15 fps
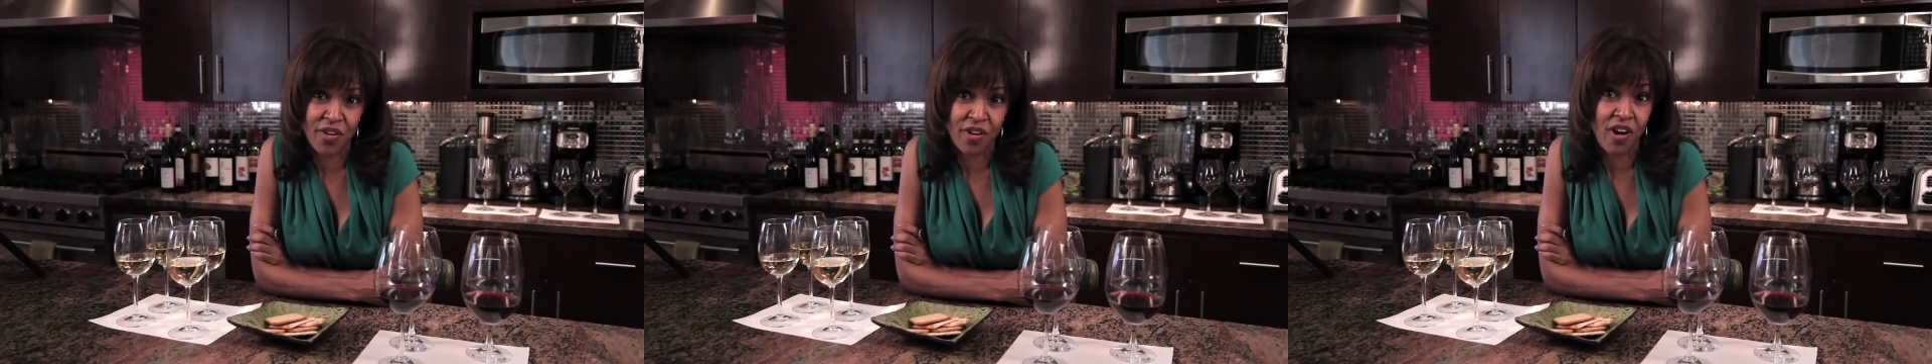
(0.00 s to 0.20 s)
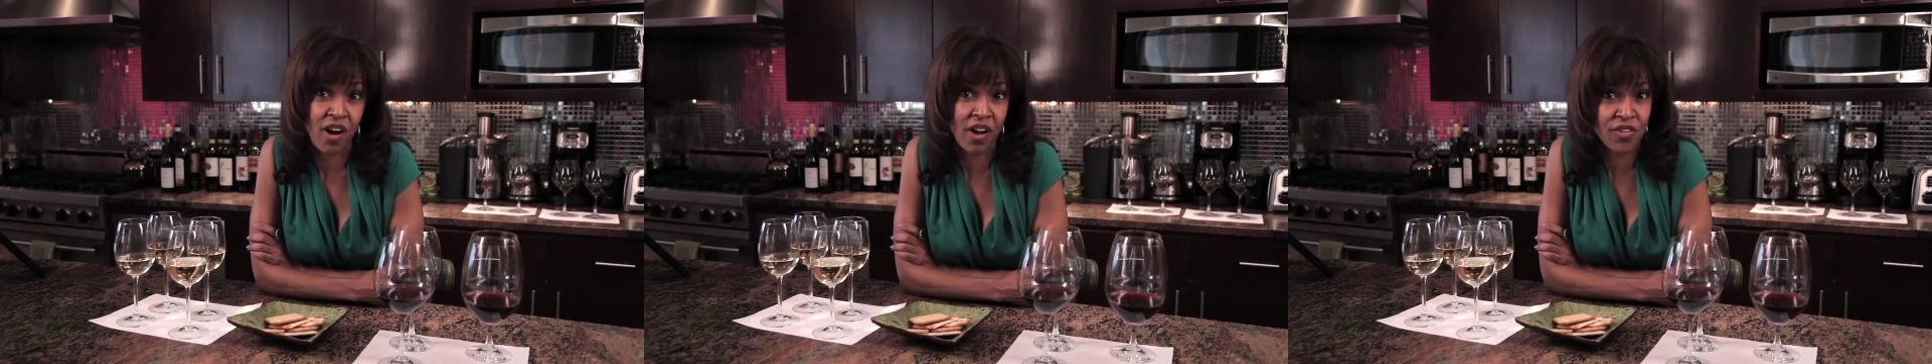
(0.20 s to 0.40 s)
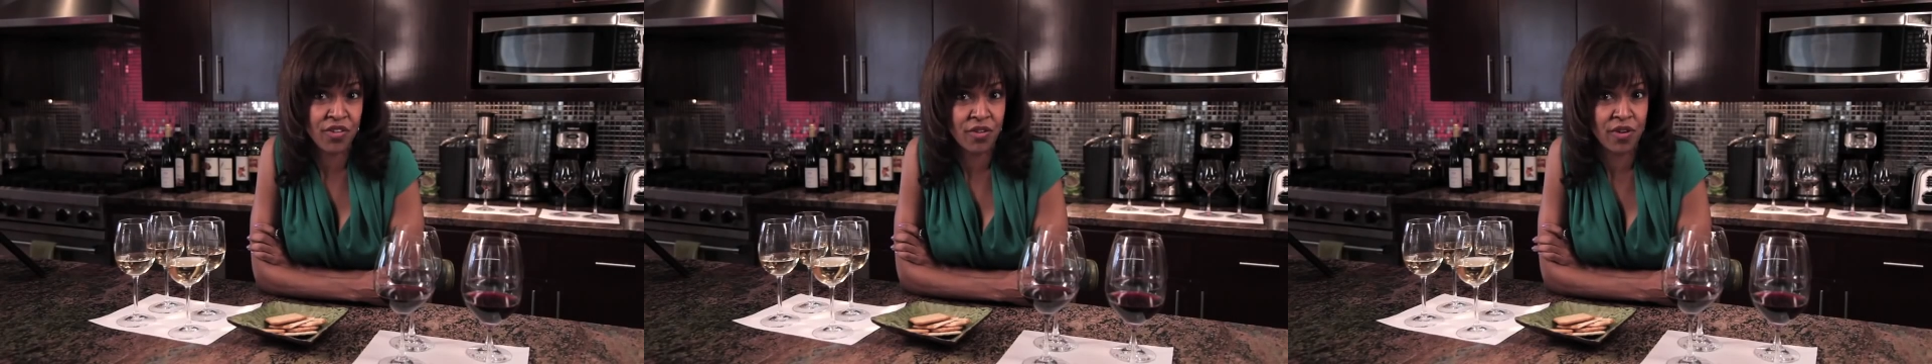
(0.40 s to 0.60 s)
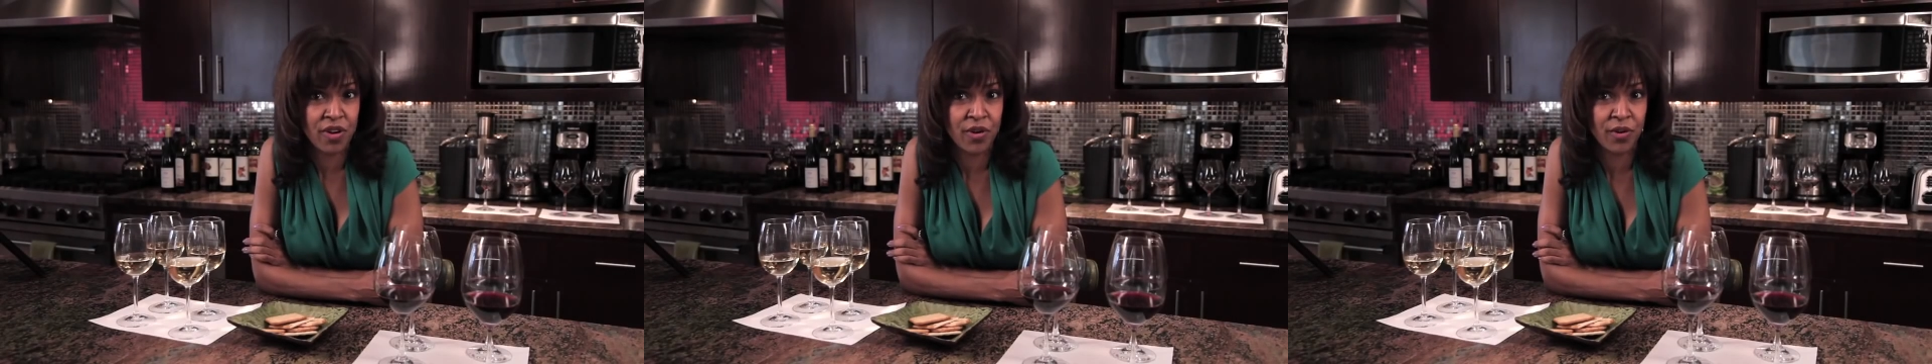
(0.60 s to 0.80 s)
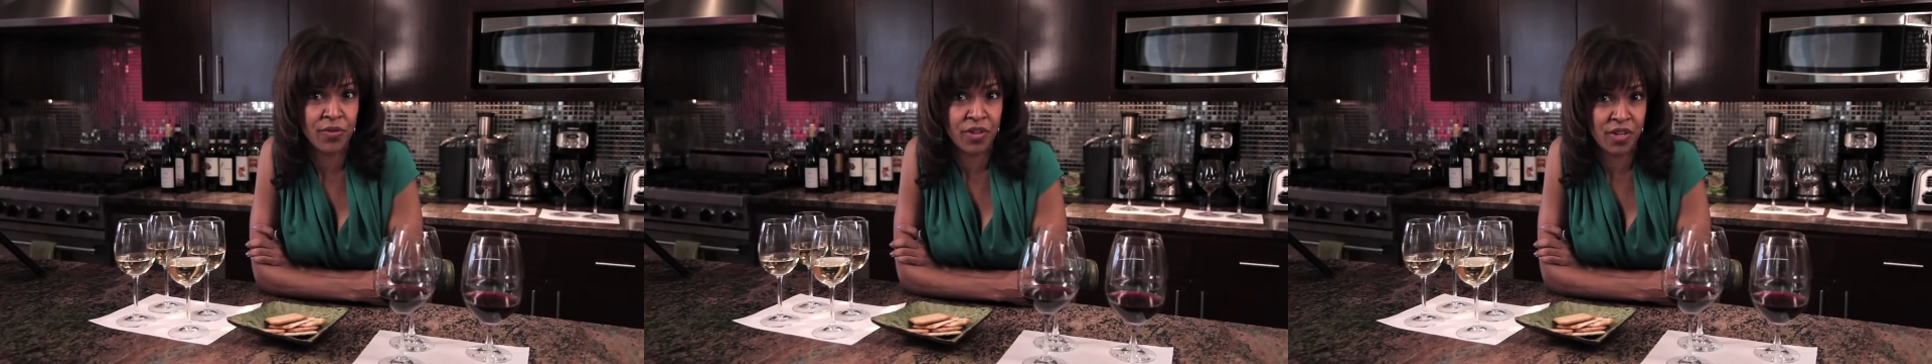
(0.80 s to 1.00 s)
on your
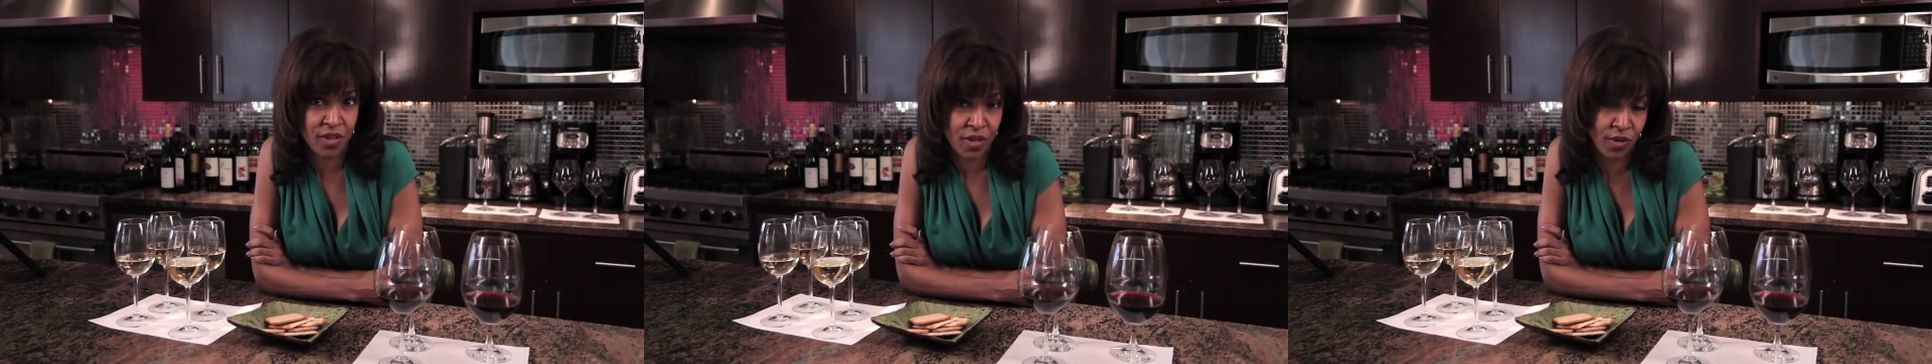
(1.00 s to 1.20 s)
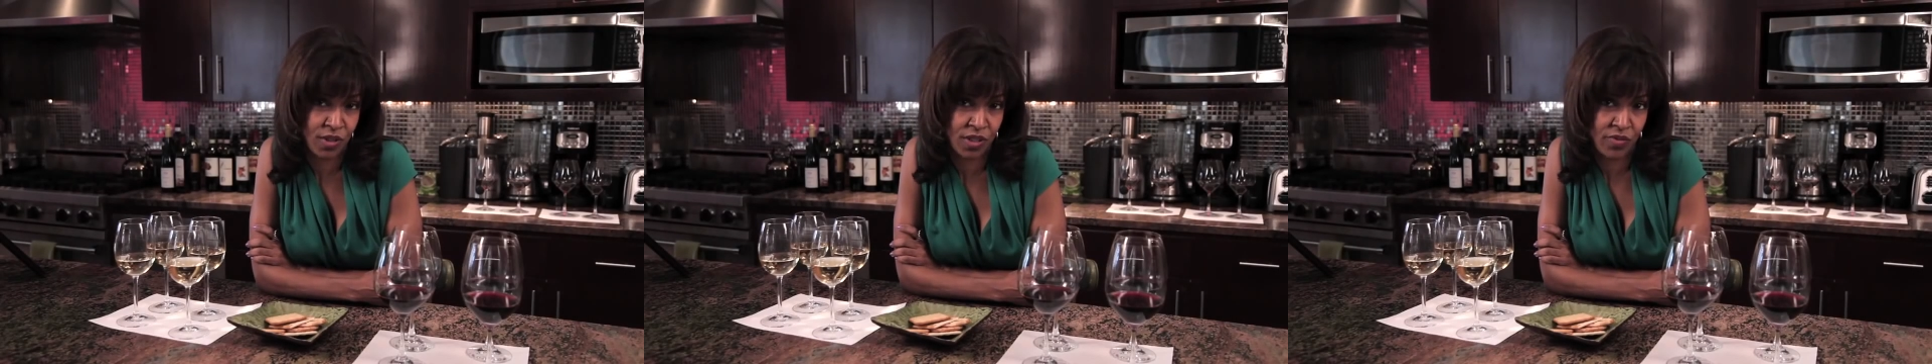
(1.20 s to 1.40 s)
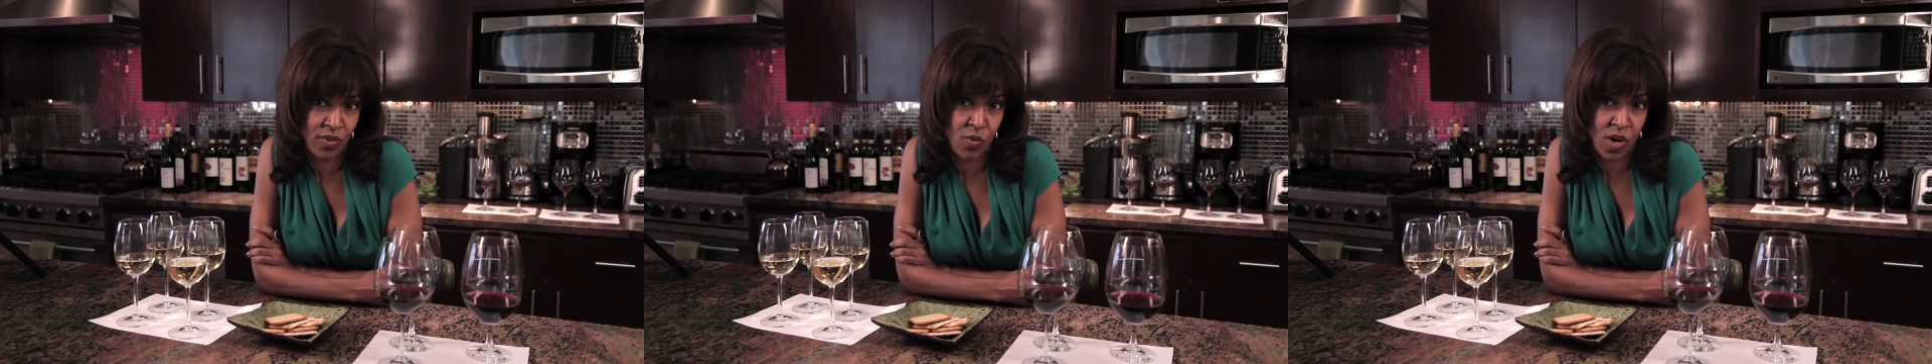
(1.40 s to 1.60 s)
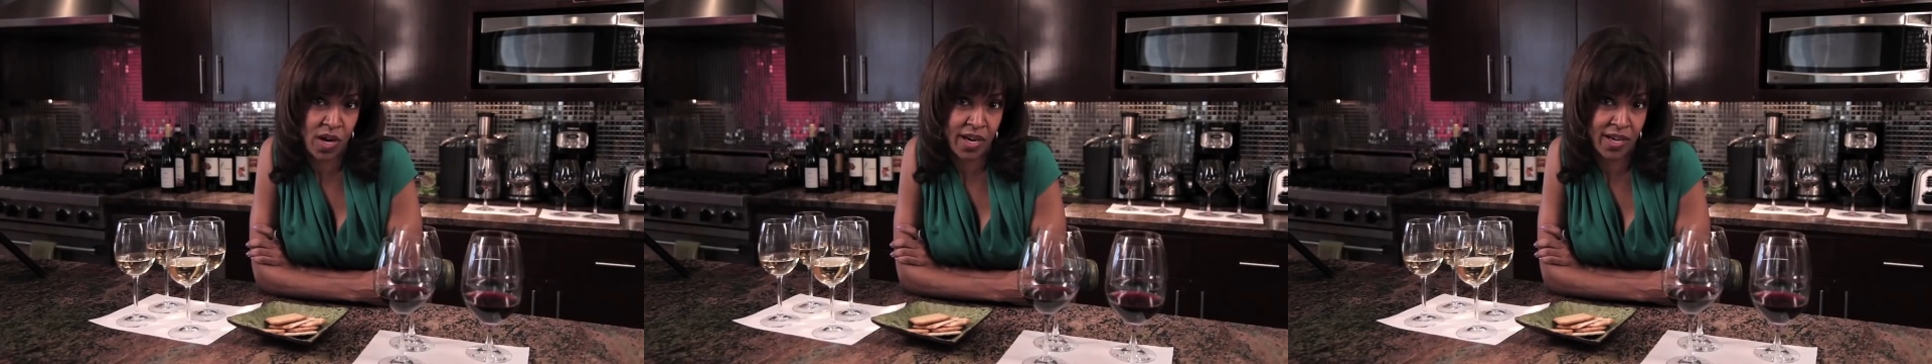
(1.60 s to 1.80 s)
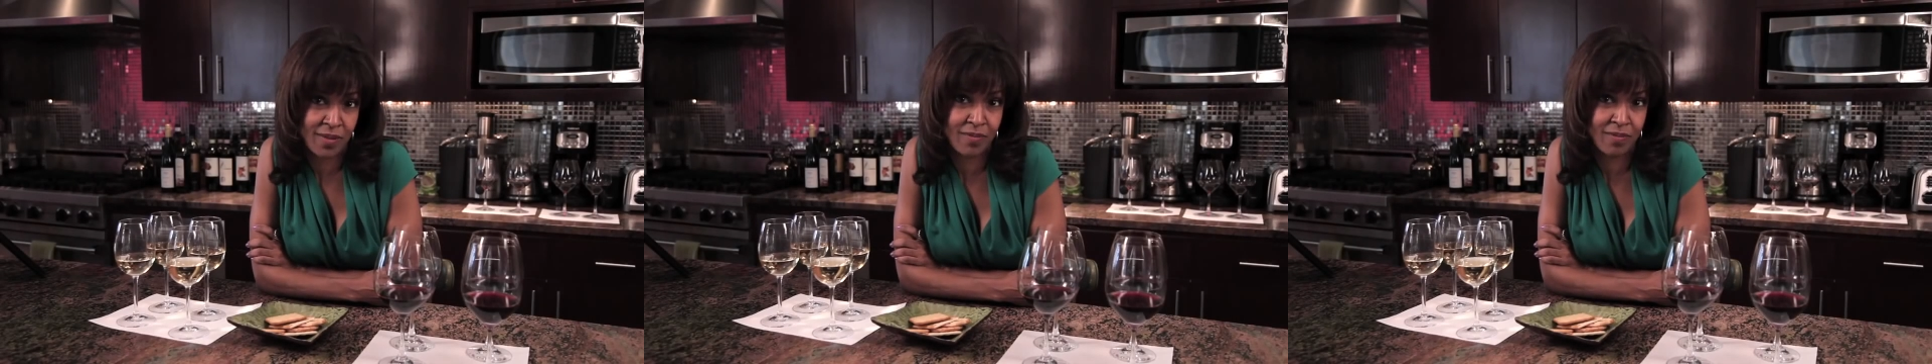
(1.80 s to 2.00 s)
own the nose of a wine.